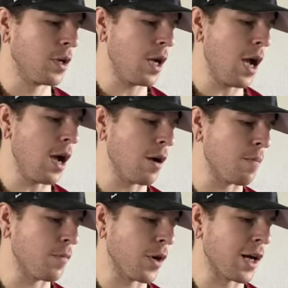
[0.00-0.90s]

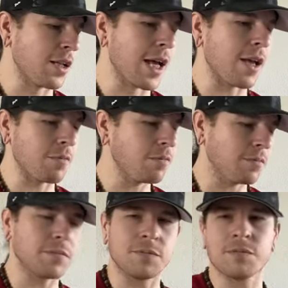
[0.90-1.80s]
They're kind of like,
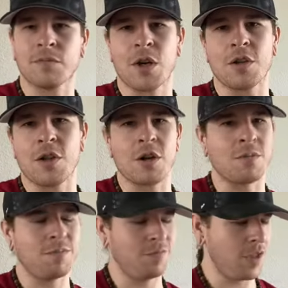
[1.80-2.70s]

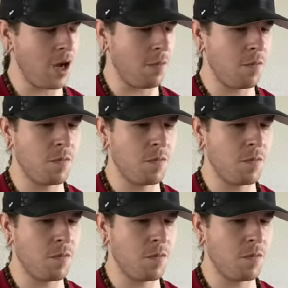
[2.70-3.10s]
they're yeah.